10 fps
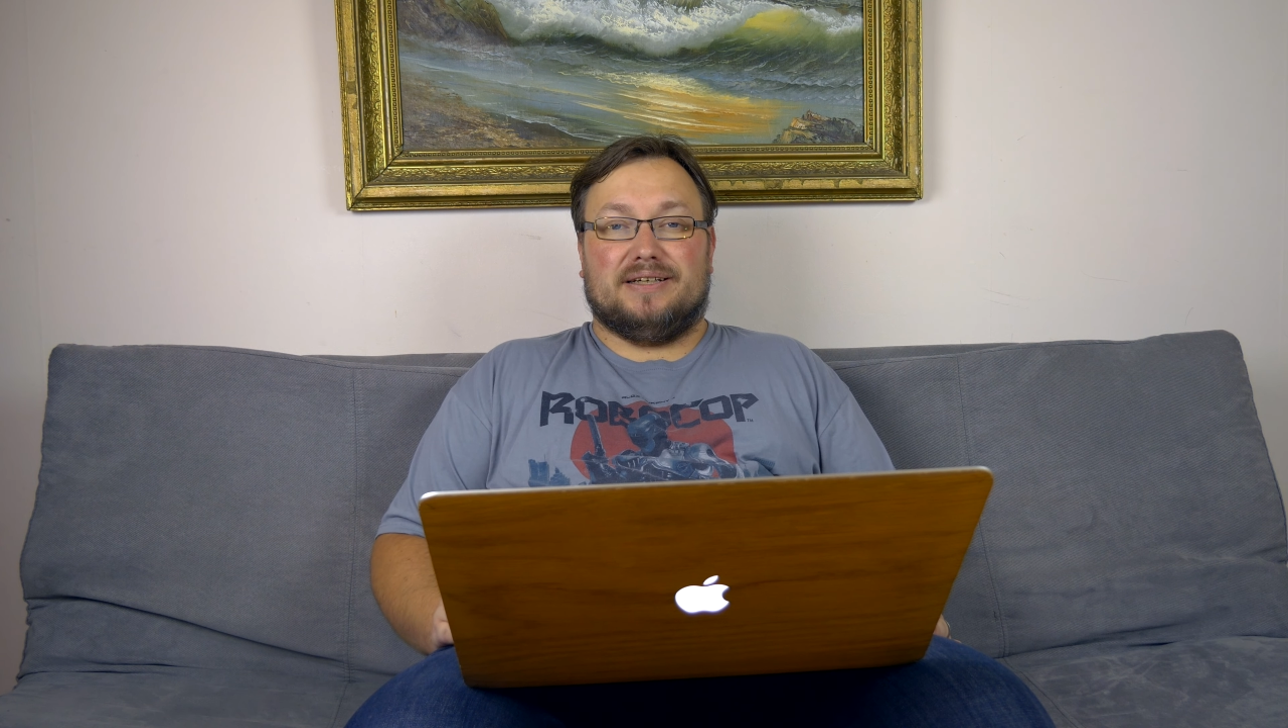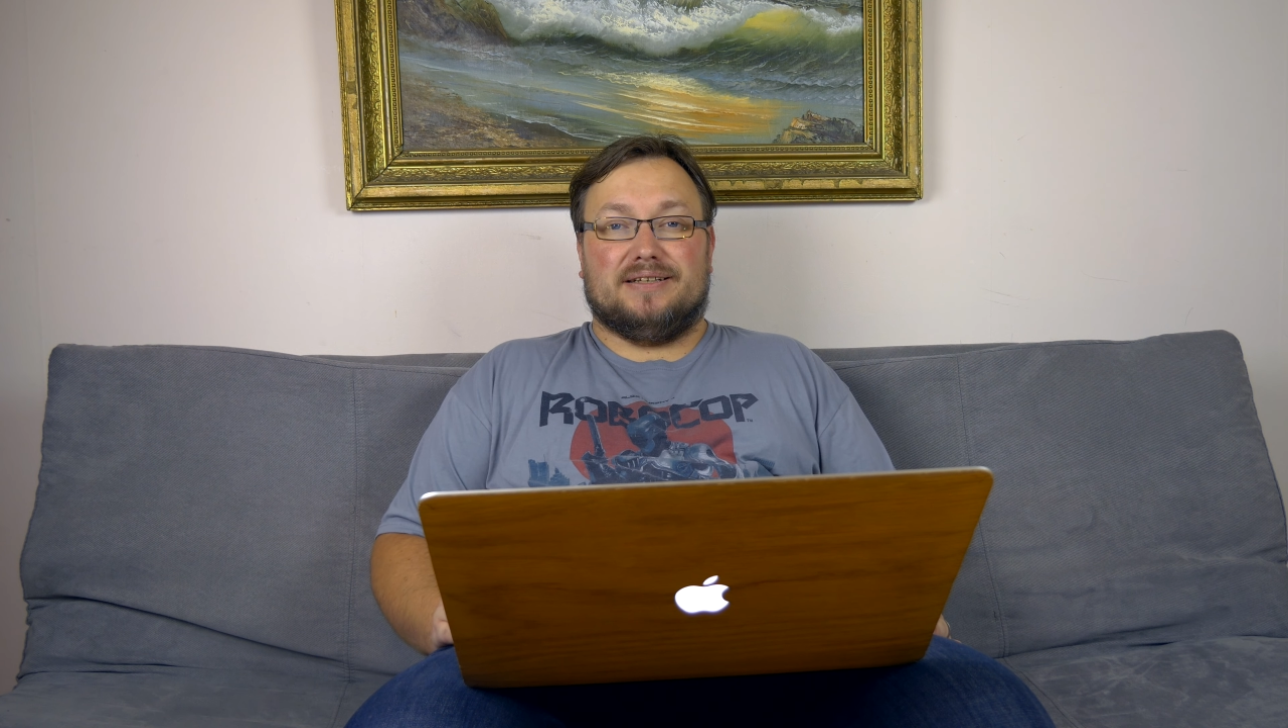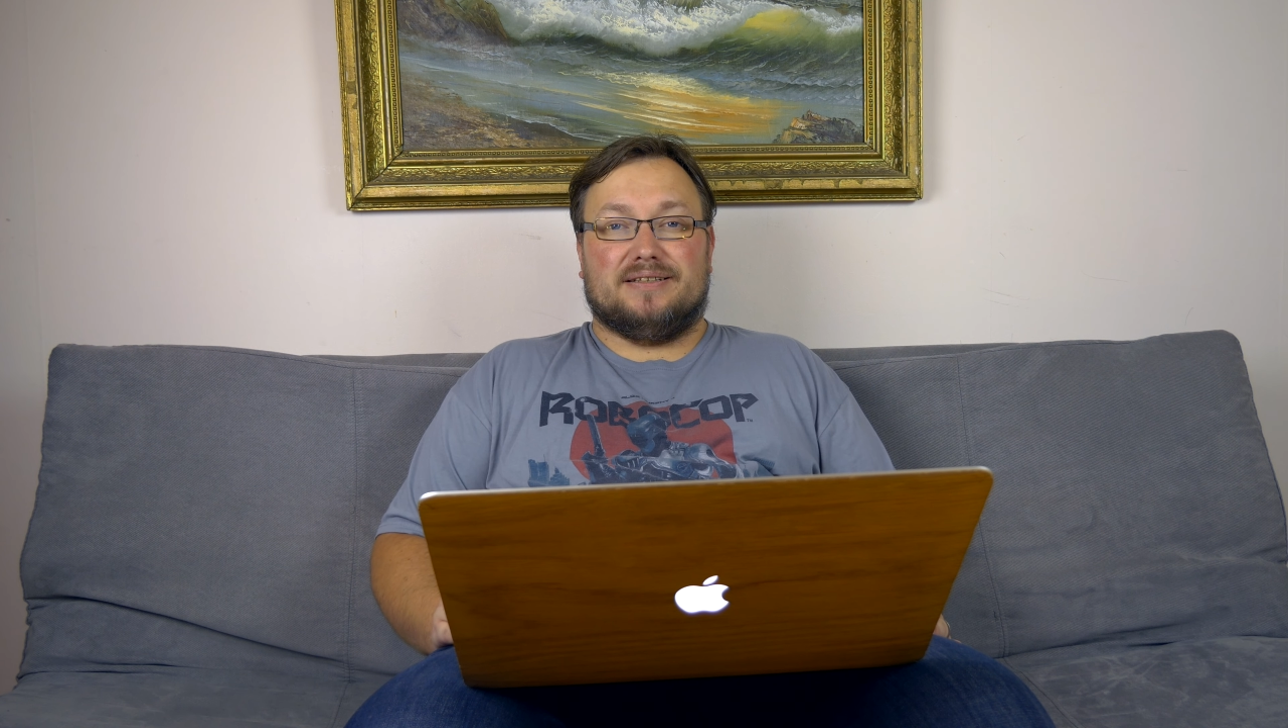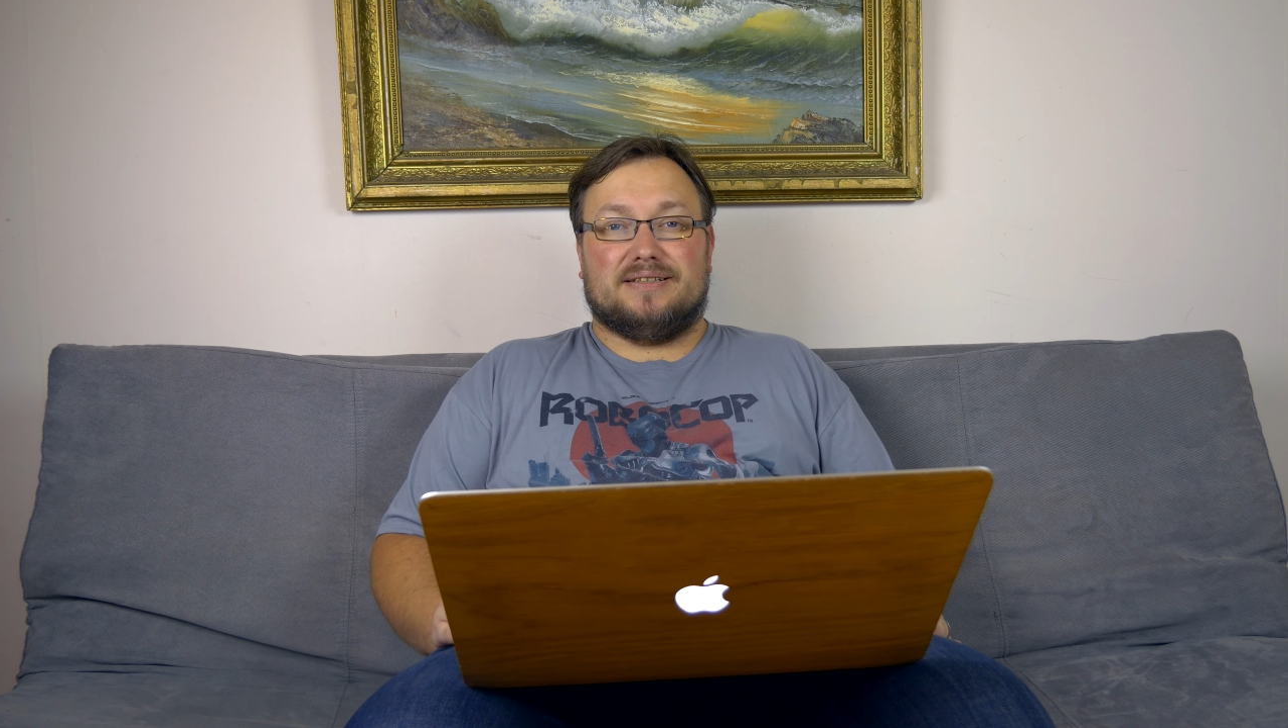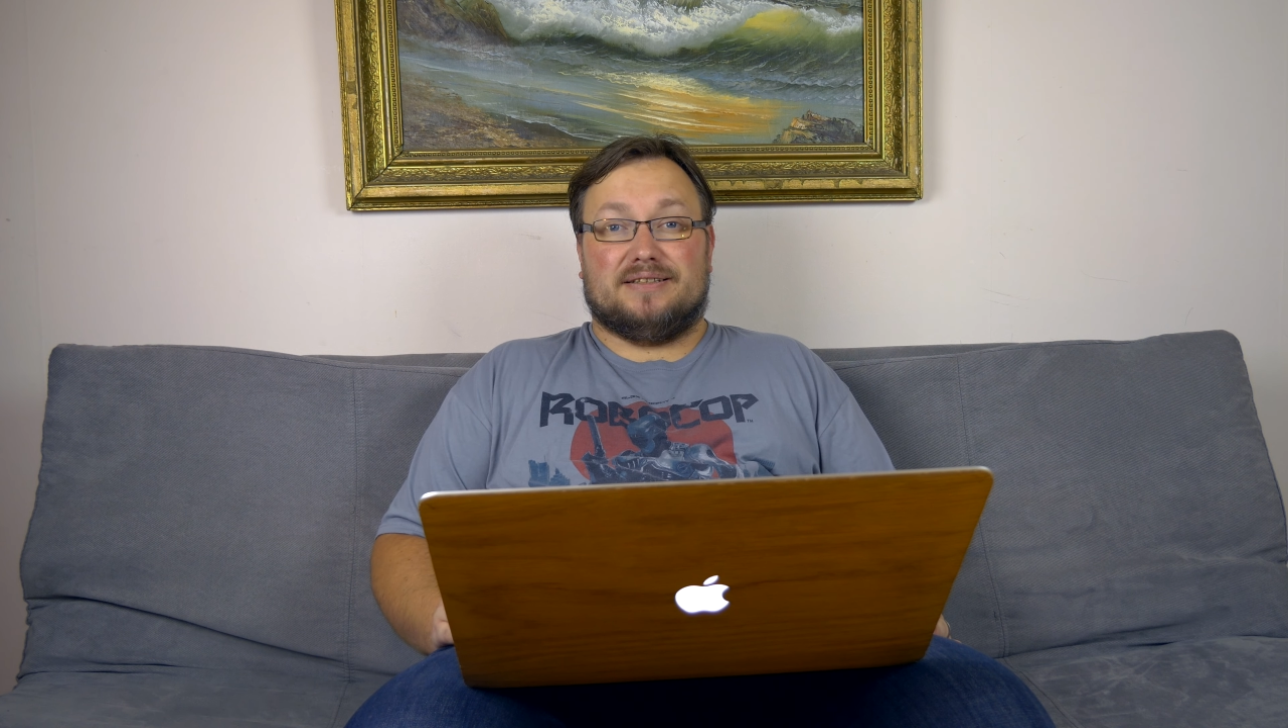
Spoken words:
is